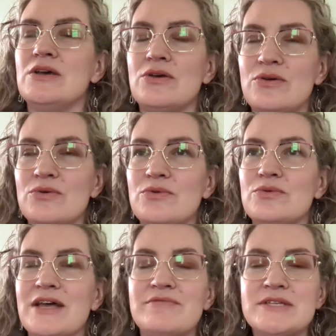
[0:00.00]
who
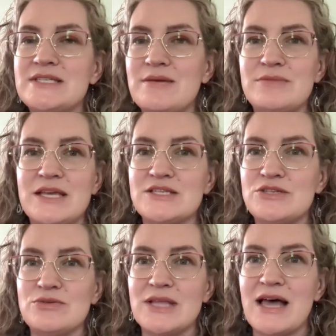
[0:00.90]
love the same things
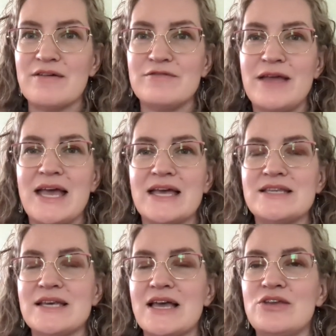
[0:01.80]
you love,
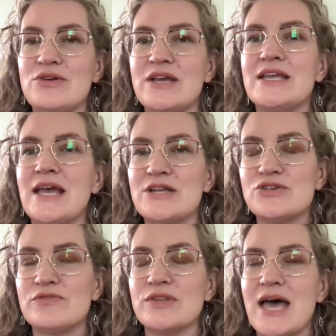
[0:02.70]
and uh, you can connect
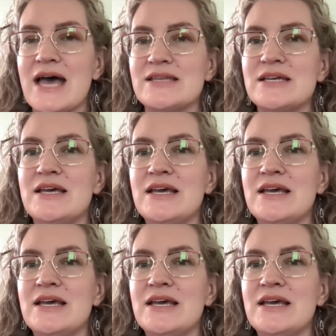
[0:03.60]
over that.